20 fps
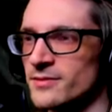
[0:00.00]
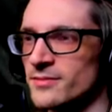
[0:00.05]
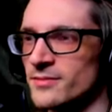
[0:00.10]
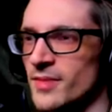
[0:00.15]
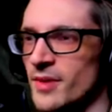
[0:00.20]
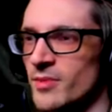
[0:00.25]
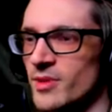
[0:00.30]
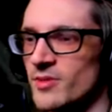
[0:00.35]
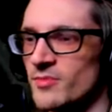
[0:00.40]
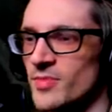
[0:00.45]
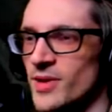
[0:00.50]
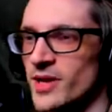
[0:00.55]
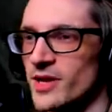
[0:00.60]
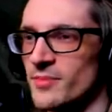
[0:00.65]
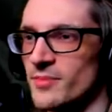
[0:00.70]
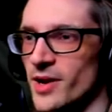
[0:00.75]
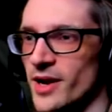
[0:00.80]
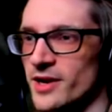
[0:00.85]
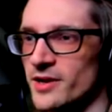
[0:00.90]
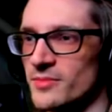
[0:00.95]
Maybe you can pick
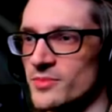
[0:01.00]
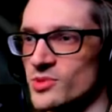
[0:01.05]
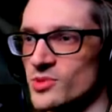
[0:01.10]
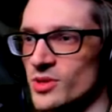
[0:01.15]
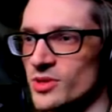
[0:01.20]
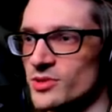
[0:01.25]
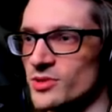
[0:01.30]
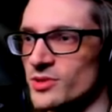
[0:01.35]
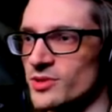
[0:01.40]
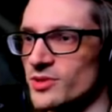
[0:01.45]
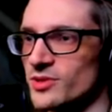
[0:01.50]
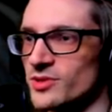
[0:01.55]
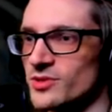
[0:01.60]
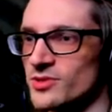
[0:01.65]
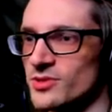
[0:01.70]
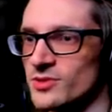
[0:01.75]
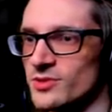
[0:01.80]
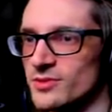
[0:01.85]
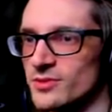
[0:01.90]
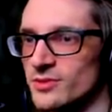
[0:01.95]
up items while doing
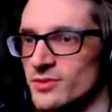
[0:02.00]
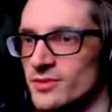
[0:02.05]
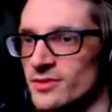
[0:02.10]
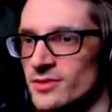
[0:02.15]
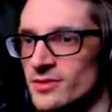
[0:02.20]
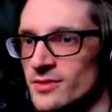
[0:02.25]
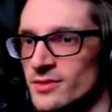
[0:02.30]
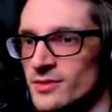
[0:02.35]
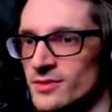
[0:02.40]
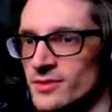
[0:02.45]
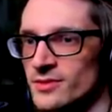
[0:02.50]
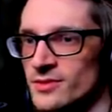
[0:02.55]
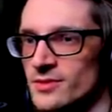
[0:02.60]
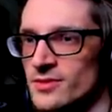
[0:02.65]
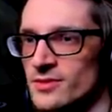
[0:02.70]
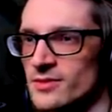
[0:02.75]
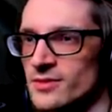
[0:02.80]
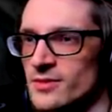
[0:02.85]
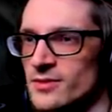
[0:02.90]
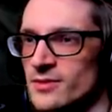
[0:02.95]
this.
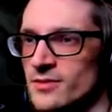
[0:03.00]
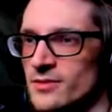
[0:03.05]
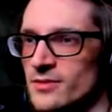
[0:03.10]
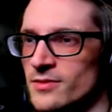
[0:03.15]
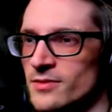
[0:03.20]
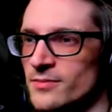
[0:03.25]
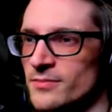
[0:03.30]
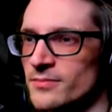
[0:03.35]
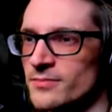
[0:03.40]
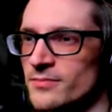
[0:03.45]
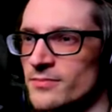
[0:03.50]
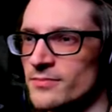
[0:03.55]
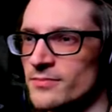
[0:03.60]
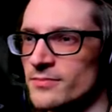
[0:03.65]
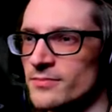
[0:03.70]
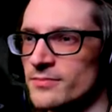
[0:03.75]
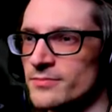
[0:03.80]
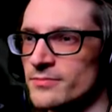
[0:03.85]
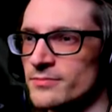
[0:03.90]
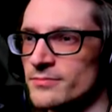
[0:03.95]

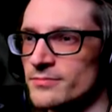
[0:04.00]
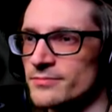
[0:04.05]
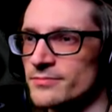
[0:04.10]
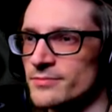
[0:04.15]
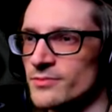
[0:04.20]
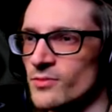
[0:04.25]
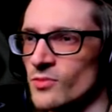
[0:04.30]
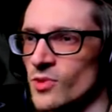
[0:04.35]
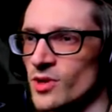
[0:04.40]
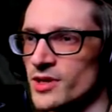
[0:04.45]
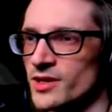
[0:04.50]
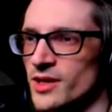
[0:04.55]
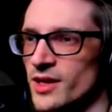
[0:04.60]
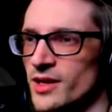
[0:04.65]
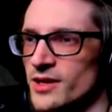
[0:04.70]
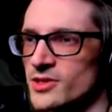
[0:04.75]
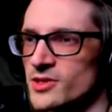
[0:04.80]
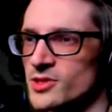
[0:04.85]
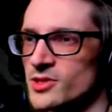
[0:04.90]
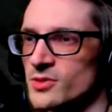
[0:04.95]

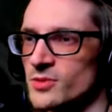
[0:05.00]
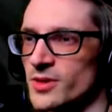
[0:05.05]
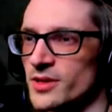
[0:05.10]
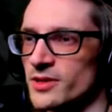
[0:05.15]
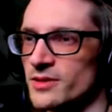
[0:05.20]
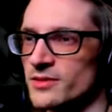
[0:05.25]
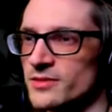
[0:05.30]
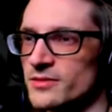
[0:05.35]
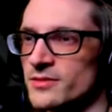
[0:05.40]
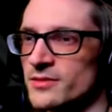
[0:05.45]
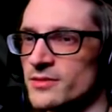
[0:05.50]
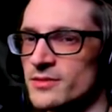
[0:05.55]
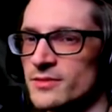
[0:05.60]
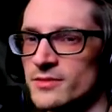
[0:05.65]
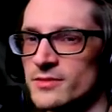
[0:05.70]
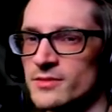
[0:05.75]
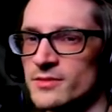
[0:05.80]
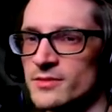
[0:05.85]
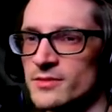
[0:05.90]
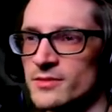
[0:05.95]

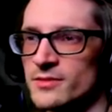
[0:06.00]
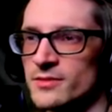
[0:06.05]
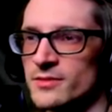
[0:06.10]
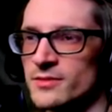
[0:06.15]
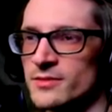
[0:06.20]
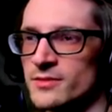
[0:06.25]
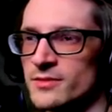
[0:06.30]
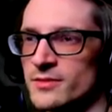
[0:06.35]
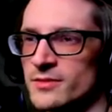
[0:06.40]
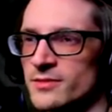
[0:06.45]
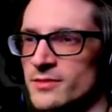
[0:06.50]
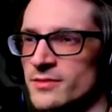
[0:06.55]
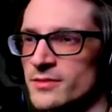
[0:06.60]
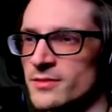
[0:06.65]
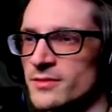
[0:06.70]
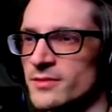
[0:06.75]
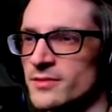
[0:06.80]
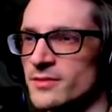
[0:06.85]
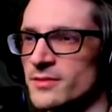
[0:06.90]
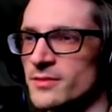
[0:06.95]

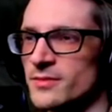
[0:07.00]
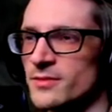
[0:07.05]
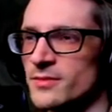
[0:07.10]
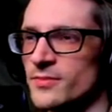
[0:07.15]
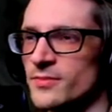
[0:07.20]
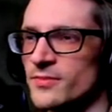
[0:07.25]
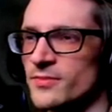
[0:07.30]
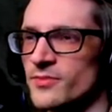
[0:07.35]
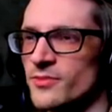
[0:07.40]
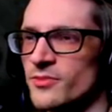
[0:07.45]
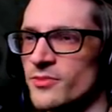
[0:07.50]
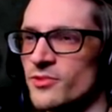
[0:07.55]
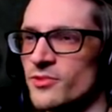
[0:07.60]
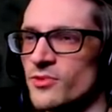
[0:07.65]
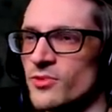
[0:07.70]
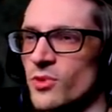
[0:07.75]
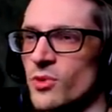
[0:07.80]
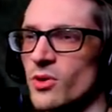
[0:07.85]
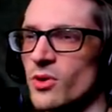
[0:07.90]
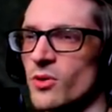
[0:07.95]
1928.
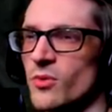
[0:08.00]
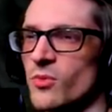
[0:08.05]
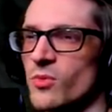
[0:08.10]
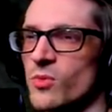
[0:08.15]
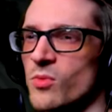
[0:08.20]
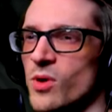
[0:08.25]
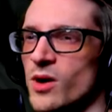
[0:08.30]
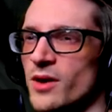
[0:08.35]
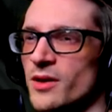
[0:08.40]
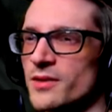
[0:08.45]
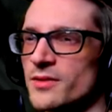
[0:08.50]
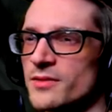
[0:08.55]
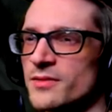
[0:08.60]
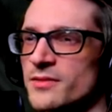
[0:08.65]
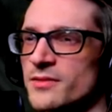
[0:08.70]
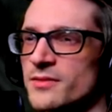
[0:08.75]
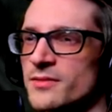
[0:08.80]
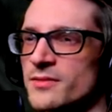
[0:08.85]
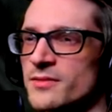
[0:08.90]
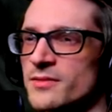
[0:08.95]
Floor
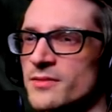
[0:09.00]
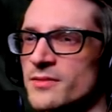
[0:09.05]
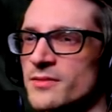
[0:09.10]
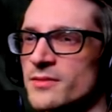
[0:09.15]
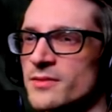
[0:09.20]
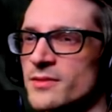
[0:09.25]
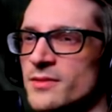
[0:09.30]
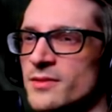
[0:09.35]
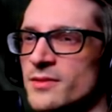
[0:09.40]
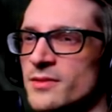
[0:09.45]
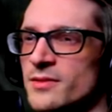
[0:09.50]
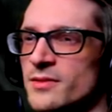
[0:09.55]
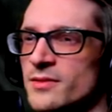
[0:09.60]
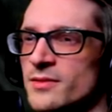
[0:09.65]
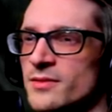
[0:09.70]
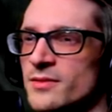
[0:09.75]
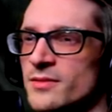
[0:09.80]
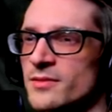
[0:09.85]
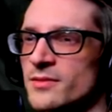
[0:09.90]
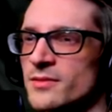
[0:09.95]

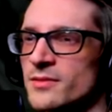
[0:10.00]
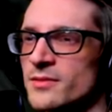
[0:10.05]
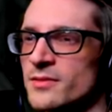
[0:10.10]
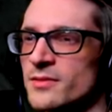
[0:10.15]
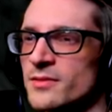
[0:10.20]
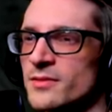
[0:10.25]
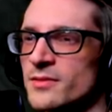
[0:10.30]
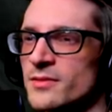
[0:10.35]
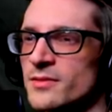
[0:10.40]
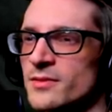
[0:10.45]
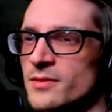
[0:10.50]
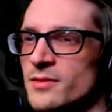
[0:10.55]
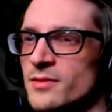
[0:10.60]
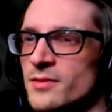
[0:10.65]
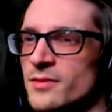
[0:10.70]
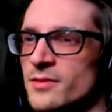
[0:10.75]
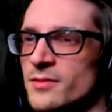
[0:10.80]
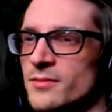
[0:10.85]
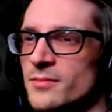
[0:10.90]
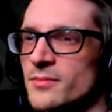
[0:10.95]

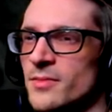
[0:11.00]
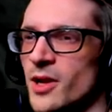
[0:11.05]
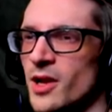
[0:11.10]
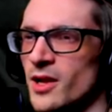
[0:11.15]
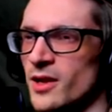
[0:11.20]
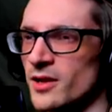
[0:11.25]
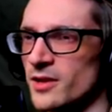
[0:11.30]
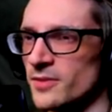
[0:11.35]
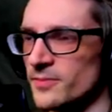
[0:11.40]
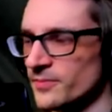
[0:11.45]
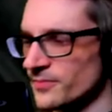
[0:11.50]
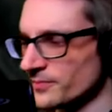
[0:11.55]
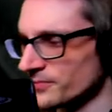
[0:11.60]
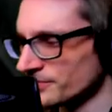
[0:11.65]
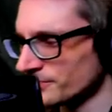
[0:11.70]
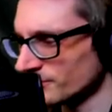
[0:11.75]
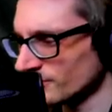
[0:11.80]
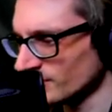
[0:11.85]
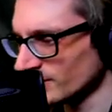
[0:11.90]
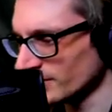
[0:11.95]
1. Huh.
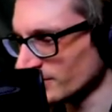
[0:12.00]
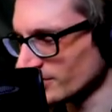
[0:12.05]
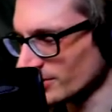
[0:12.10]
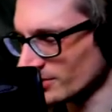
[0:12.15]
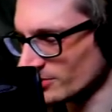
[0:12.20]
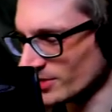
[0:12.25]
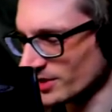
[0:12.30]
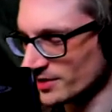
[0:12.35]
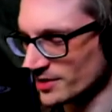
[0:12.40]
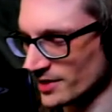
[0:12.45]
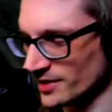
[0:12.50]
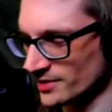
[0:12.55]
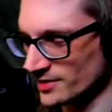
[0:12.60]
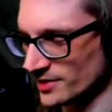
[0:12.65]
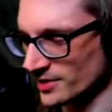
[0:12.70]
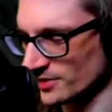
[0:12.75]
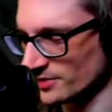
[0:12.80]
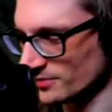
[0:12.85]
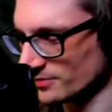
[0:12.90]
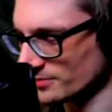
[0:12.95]
Alright, well, I'll write that
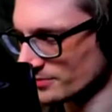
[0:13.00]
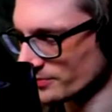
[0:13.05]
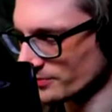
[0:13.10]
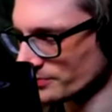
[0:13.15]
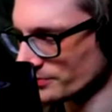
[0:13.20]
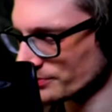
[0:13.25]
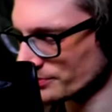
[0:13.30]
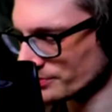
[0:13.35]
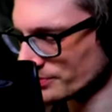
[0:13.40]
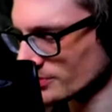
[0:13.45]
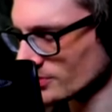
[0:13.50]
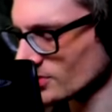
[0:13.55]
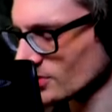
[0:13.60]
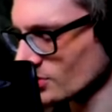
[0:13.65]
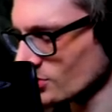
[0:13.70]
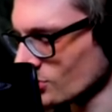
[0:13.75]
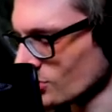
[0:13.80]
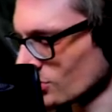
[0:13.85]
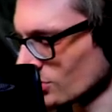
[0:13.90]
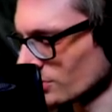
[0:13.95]
down.
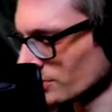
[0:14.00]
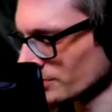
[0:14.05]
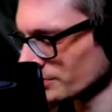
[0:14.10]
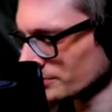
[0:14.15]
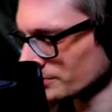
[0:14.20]
Cool.